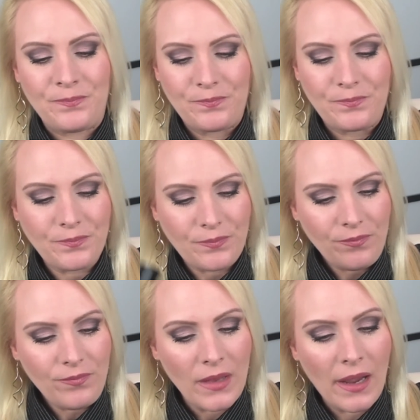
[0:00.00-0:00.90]

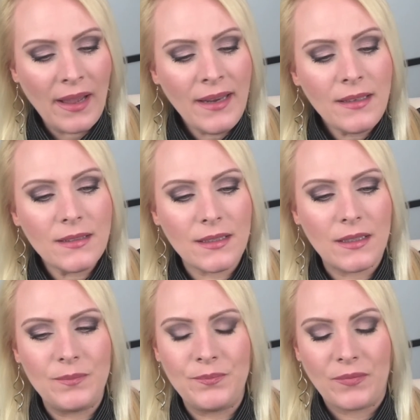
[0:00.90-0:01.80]
either
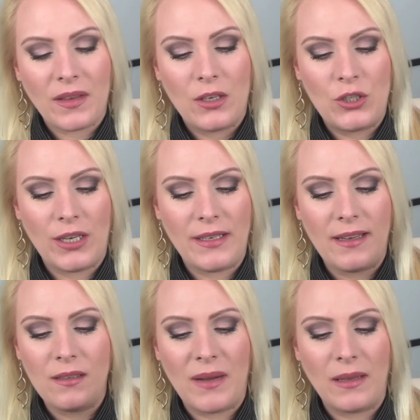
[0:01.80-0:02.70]
the um,
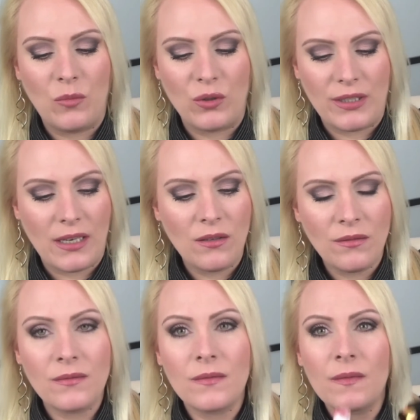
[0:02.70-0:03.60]
Chanel
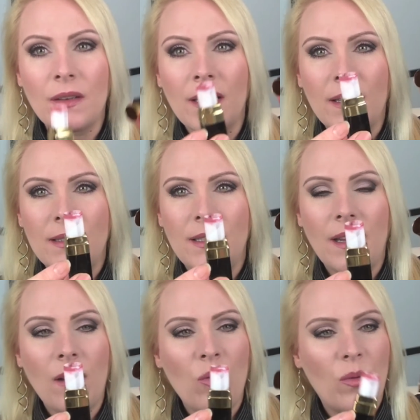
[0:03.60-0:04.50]
Mademoiselle. See,
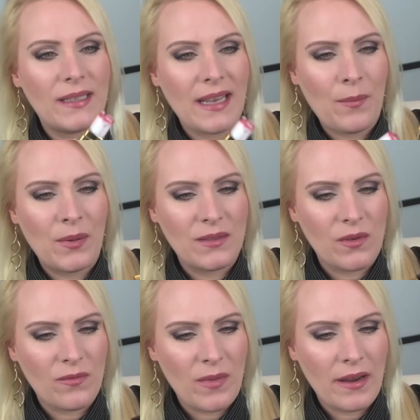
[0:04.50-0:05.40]
that always happens
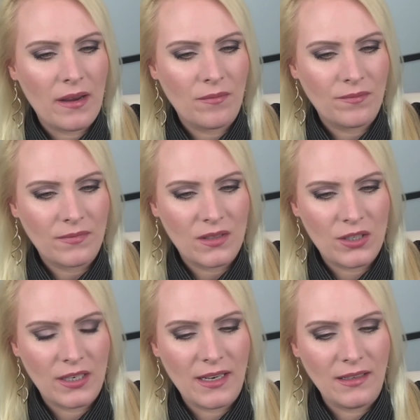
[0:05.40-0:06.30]
with my
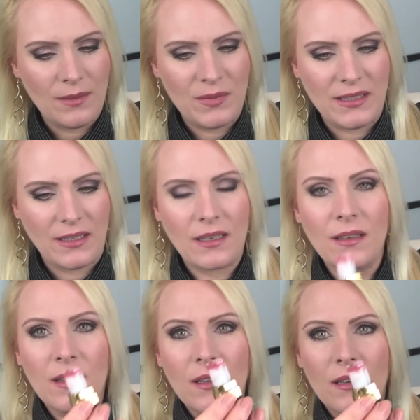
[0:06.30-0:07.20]
Chanel
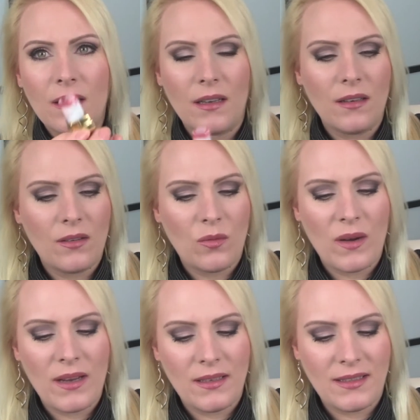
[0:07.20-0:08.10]
lipstick. I don't know
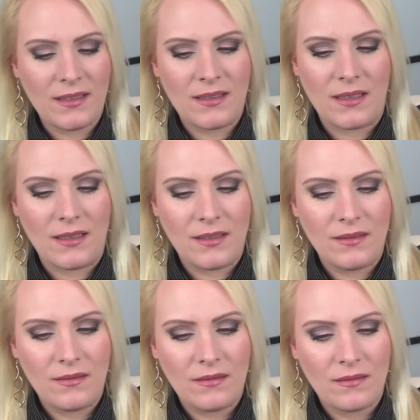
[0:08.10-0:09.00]
why it does that.